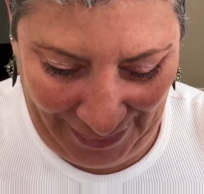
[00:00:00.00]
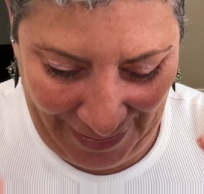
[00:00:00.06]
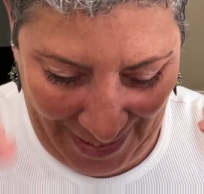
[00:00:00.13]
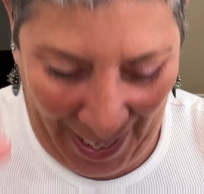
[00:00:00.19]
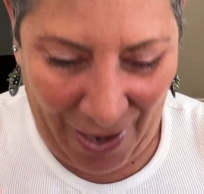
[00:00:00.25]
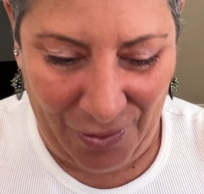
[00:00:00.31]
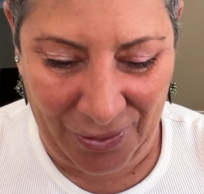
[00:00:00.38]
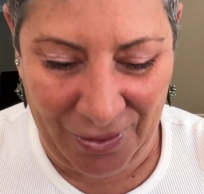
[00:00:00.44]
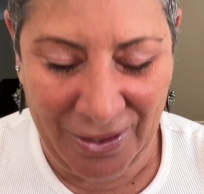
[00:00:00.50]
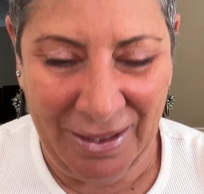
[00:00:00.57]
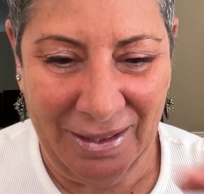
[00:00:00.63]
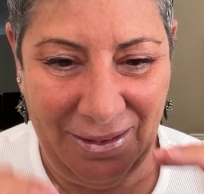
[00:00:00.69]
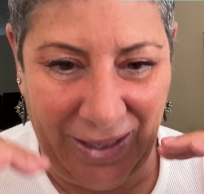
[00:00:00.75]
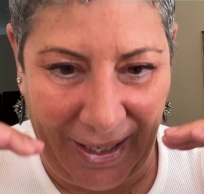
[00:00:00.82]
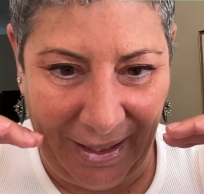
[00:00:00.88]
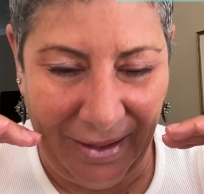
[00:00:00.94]
down,
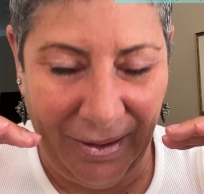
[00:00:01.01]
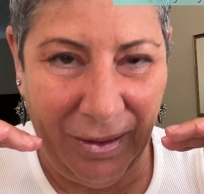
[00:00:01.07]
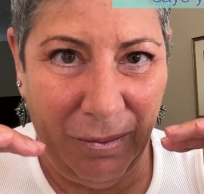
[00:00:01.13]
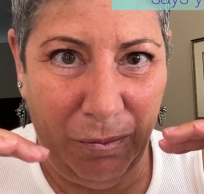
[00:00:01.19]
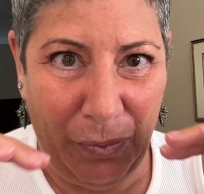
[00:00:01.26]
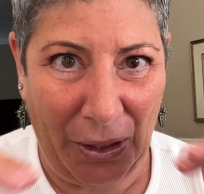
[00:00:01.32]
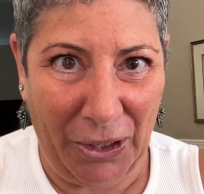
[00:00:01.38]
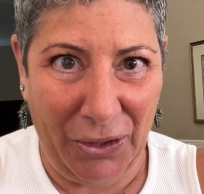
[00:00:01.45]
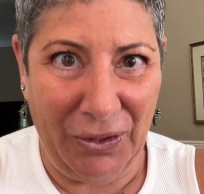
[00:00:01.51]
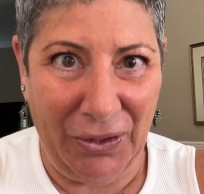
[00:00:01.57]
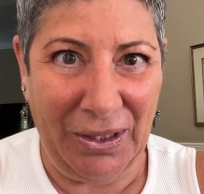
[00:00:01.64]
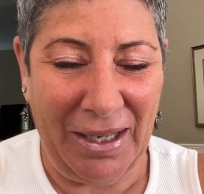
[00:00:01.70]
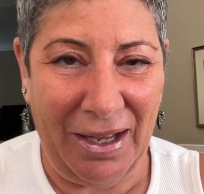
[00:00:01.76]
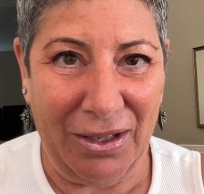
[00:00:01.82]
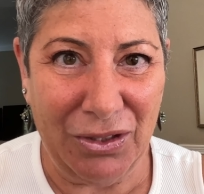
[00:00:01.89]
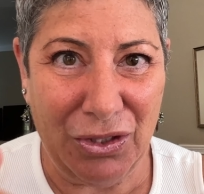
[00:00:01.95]
like
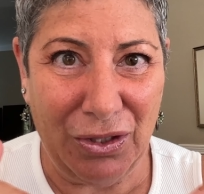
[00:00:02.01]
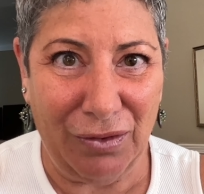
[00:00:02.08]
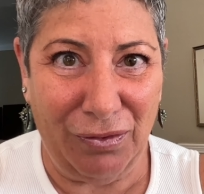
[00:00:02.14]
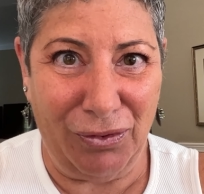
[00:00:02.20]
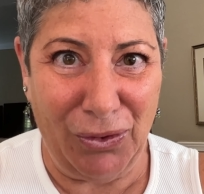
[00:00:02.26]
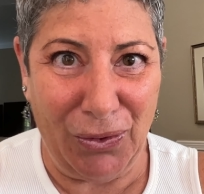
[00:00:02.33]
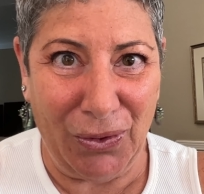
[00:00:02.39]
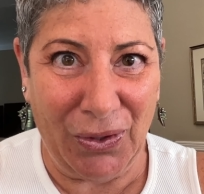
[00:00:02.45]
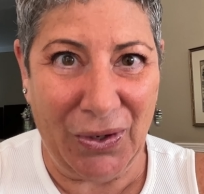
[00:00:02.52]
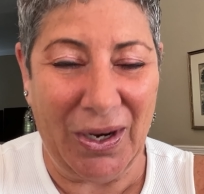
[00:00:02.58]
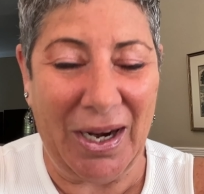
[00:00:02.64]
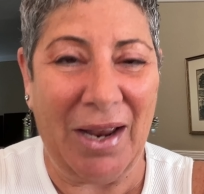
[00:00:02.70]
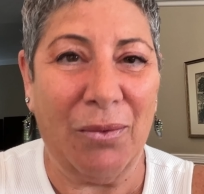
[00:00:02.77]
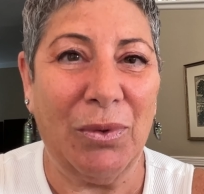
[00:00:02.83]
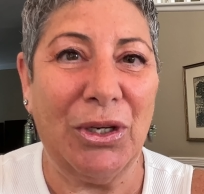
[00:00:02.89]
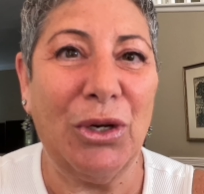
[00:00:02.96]
parallel to the floor,
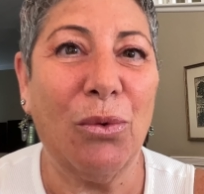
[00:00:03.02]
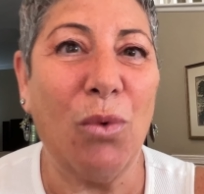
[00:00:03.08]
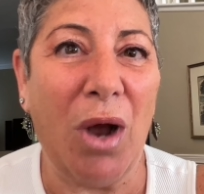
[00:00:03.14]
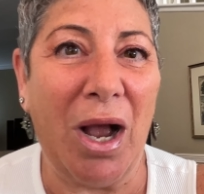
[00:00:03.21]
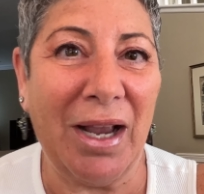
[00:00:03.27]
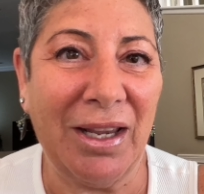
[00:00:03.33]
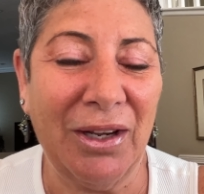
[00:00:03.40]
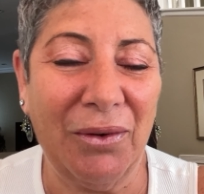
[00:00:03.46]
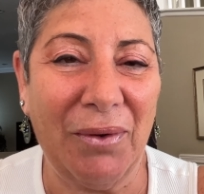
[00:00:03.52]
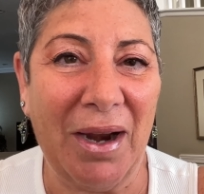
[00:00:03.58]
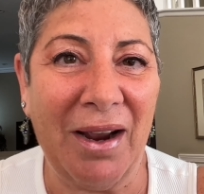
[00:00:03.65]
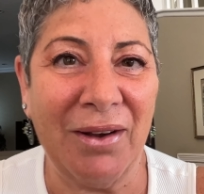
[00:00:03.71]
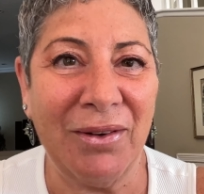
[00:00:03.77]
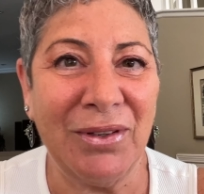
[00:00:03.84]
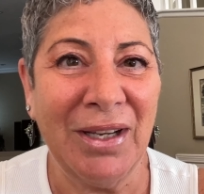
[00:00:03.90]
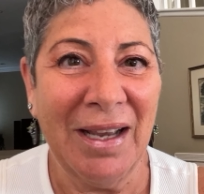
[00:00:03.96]
and when you're walking
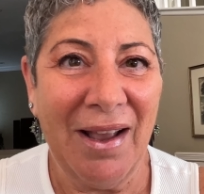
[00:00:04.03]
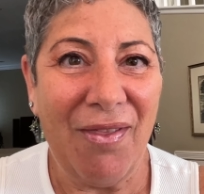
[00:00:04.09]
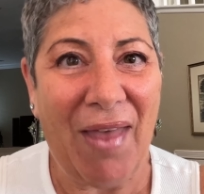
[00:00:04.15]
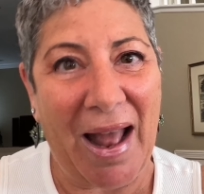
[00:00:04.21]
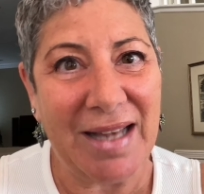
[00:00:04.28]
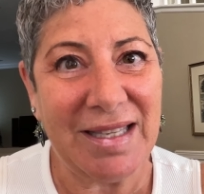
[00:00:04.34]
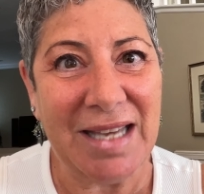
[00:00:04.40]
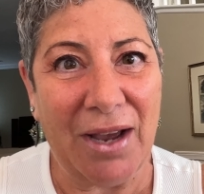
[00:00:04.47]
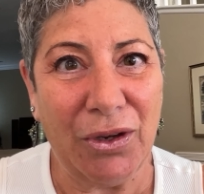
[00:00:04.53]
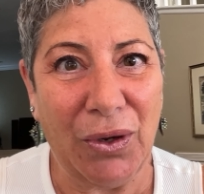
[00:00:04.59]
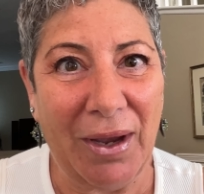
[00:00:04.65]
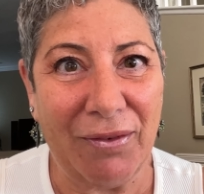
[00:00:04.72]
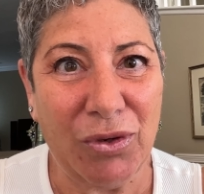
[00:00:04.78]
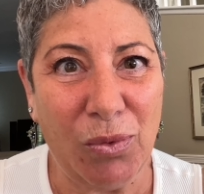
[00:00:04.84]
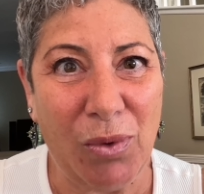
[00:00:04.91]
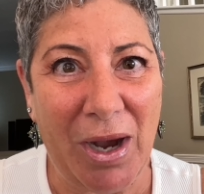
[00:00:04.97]
around, that's how you
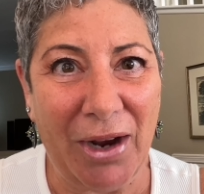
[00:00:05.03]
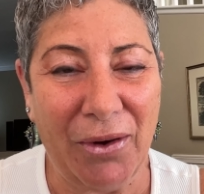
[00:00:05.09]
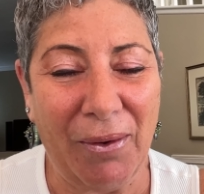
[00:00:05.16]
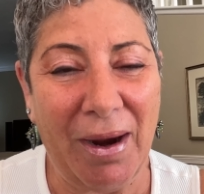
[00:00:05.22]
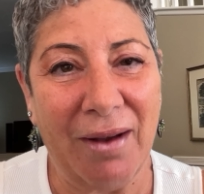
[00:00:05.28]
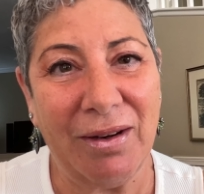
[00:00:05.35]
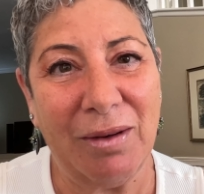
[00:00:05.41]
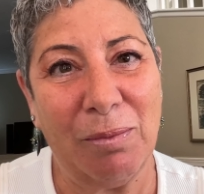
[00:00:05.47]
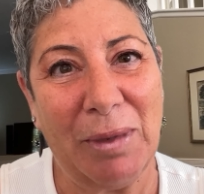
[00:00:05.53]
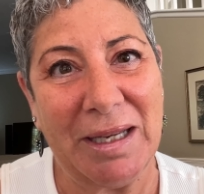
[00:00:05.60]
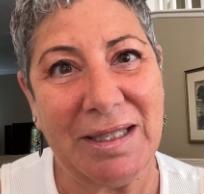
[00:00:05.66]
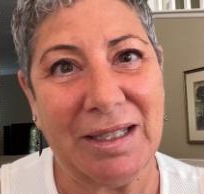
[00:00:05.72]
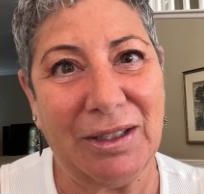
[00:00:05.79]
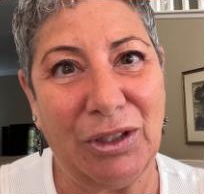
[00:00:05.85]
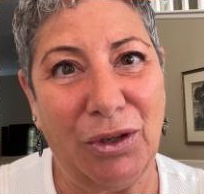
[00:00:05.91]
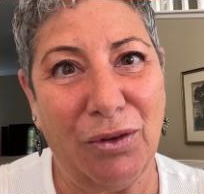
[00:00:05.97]
have to walk around. And
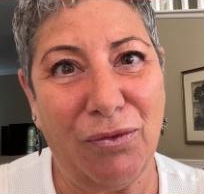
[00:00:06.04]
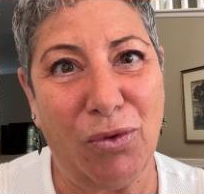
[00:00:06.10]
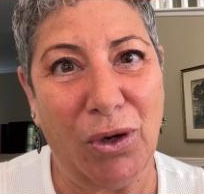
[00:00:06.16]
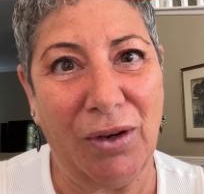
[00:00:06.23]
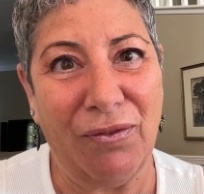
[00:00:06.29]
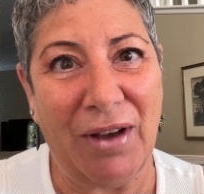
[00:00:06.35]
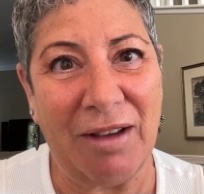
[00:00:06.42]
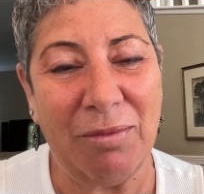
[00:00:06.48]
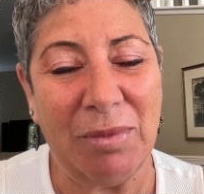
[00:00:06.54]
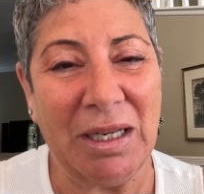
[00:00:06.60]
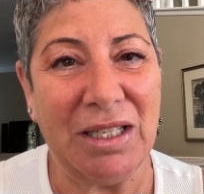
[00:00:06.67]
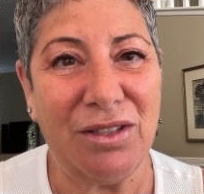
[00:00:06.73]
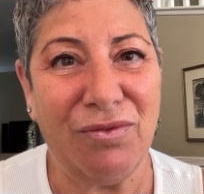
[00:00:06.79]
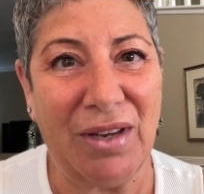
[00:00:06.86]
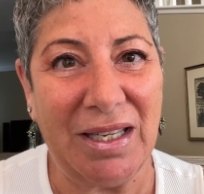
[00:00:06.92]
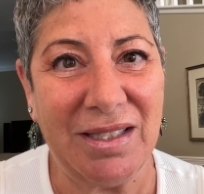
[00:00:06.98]
basically you're forty-five
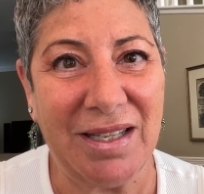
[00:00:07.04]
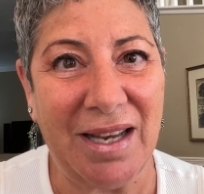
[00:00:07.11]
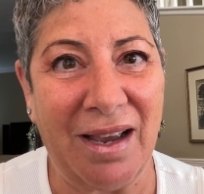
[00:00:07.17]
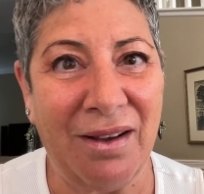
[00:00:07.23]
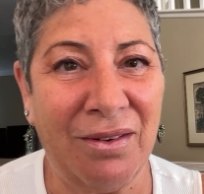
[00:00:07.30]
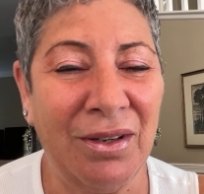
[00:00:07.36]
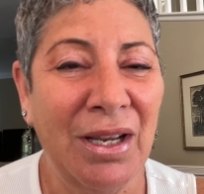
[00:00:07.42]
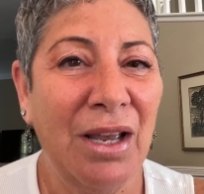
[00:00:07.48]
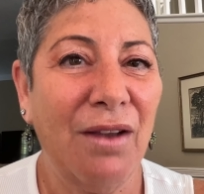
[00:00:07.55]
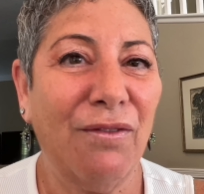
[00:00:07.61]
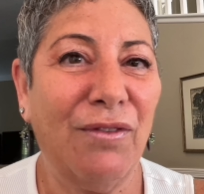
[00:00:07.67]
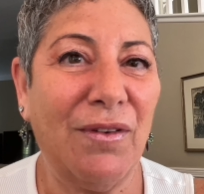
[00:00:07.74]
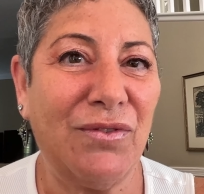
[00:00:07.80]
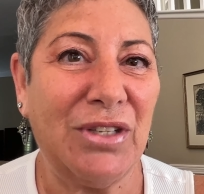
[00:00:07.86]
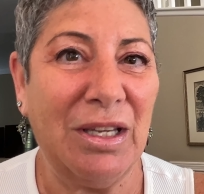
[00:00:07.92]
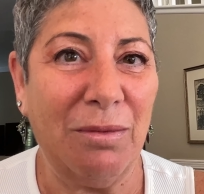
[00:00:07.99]
minutes face down,
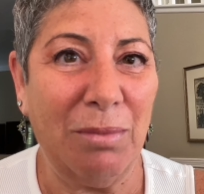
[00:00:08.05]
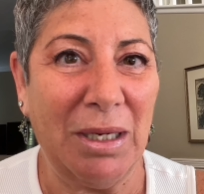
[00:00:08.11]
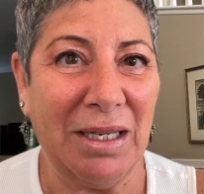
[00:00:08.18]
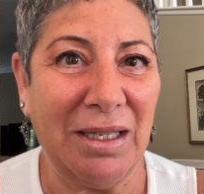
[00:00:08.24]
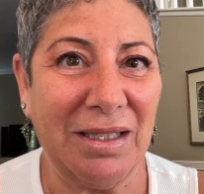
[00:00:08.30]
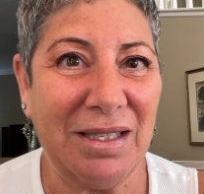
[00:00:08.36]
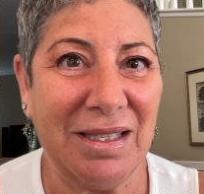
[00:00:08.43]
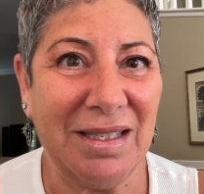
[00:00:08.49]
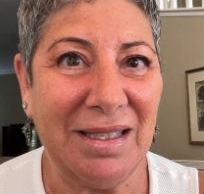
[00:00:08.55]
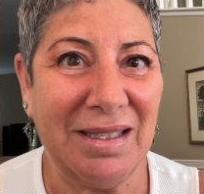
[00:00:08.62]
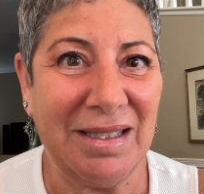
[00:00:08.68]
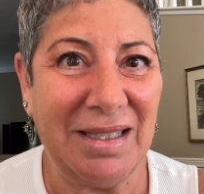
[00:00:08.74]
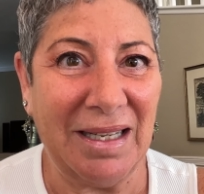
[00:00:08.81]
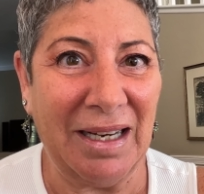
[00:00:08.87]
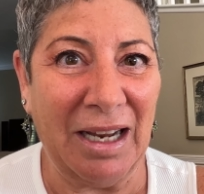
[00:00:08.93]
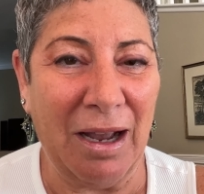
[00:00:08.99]
fifteen minutes
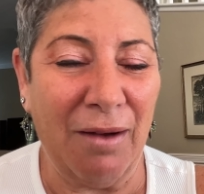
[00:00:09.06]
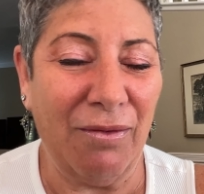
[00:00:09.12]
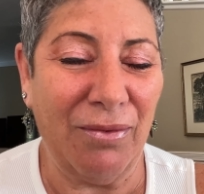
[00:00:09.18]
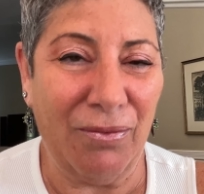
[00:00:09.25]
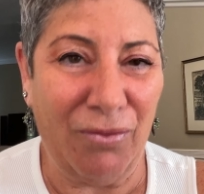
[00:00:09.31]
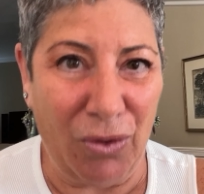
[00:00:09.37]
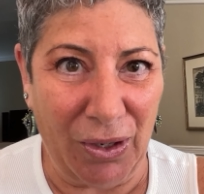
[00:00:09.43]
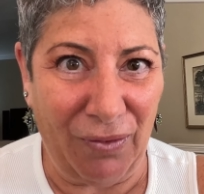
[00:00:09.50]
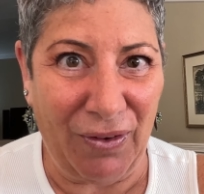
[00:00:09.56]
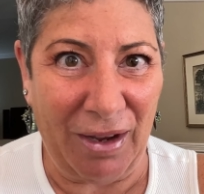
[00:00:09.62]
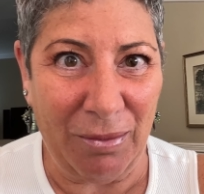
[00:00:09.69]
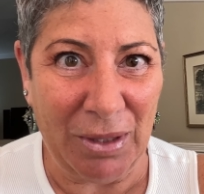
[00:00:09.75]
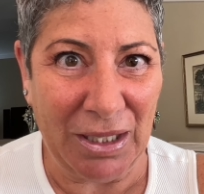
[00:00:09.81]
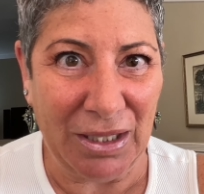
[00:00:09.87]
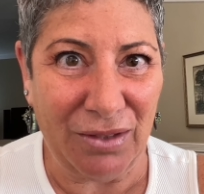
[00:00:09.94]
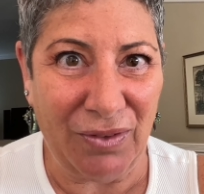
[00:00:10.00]
sitting up, forty-five
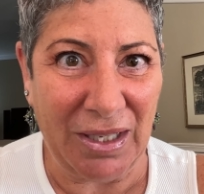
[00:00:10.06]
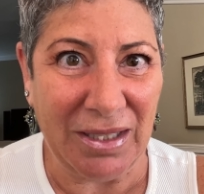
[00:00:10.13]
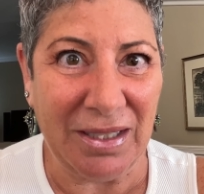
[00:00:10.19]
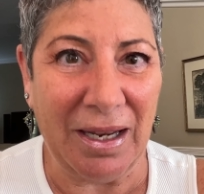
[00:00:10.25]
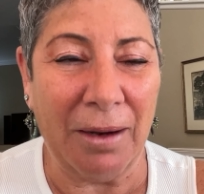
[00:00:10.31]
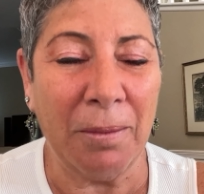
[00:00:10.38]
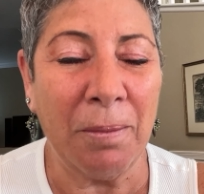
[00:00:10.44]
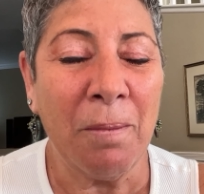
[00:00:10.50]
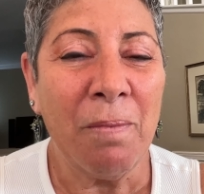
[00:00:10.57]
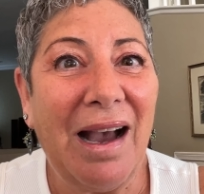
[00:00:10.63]
minutes face down.